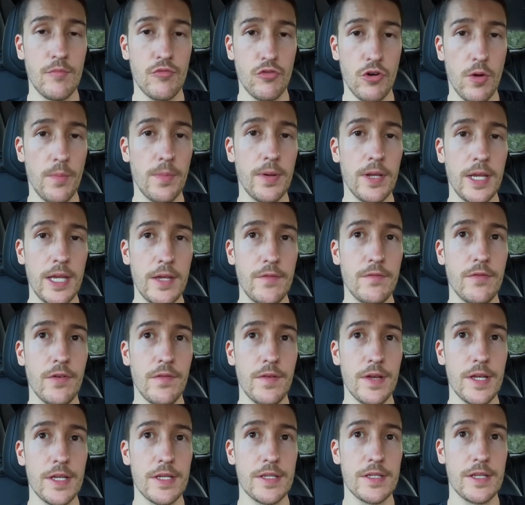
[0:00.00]
properly for
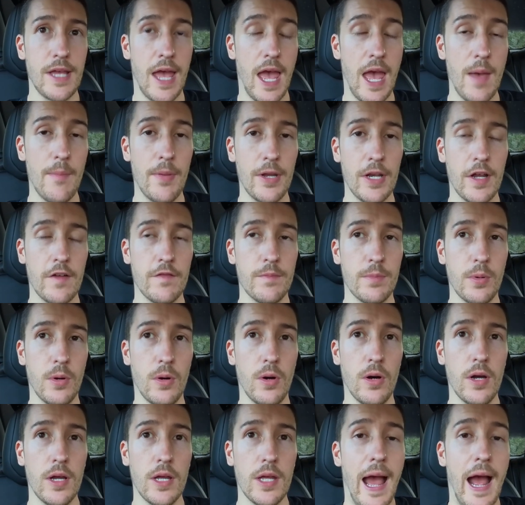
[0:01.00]
this airbed I've
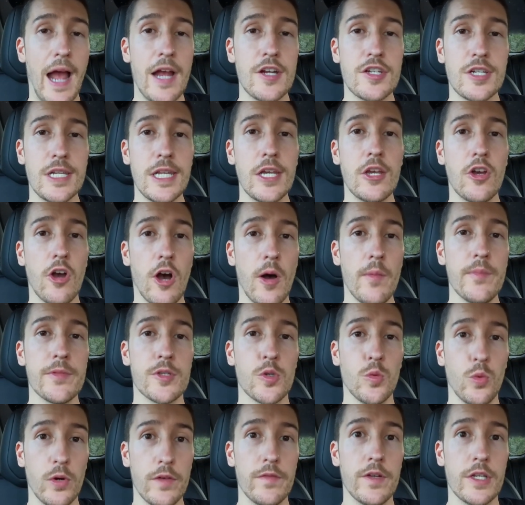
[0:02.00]
bought, it actually comes
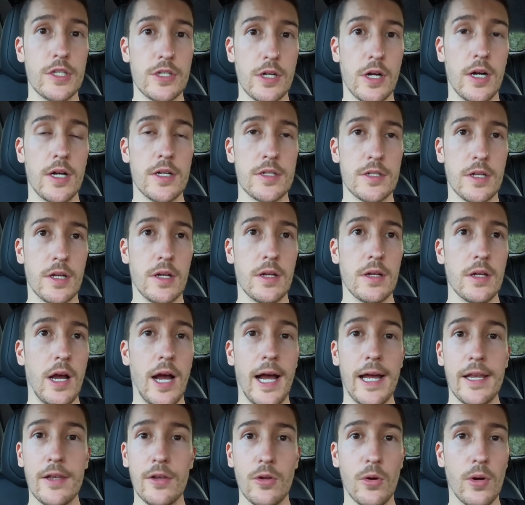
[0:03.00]
with a charger. I
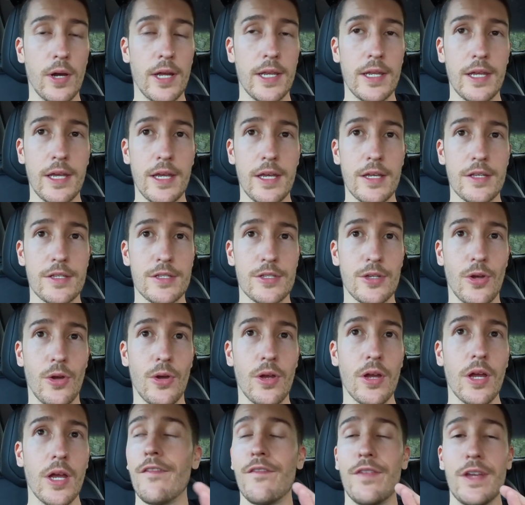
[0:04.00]
had no idea. So
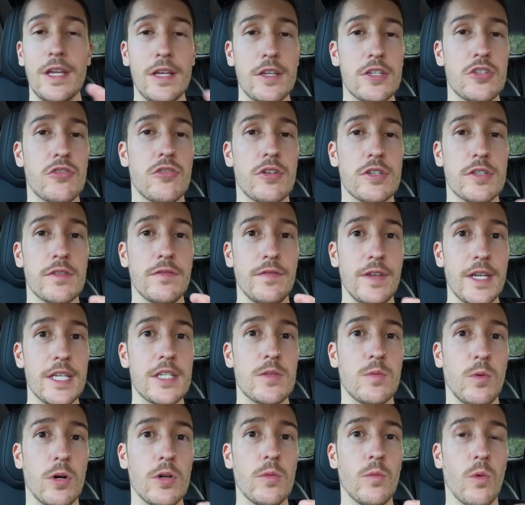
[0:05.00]
fingers crossed
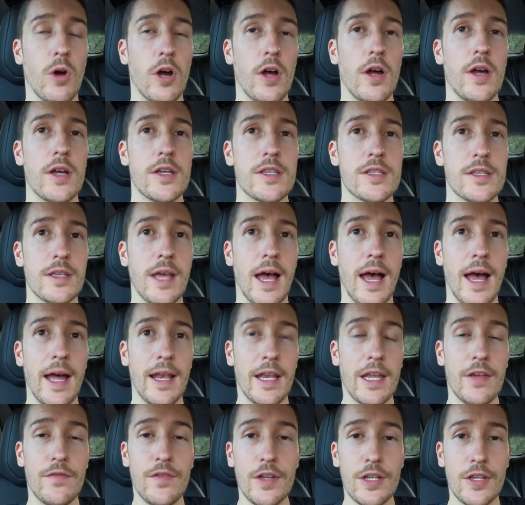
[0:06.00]
this one works, and
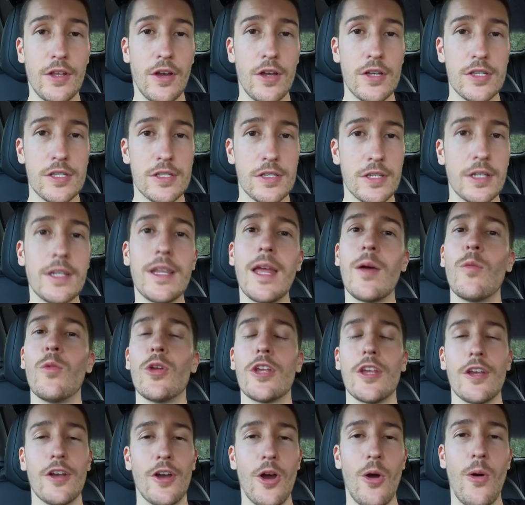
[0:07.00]
if it does, then we
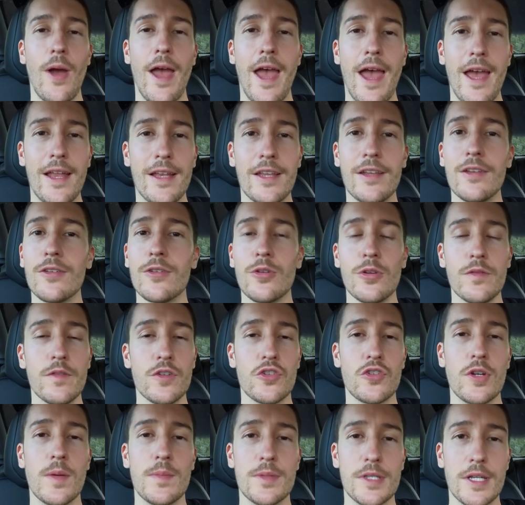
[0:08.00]
can go ahead and do the
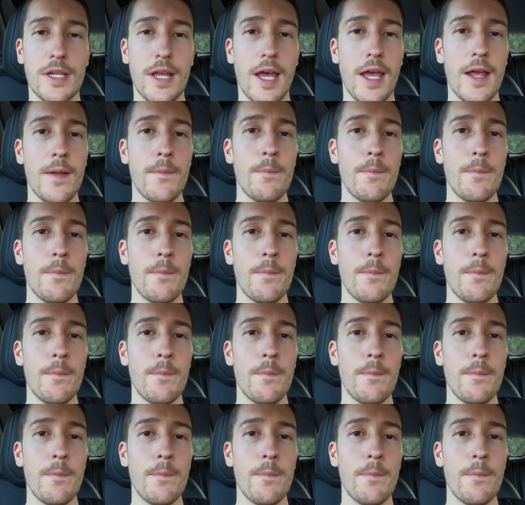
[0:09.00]
trip today.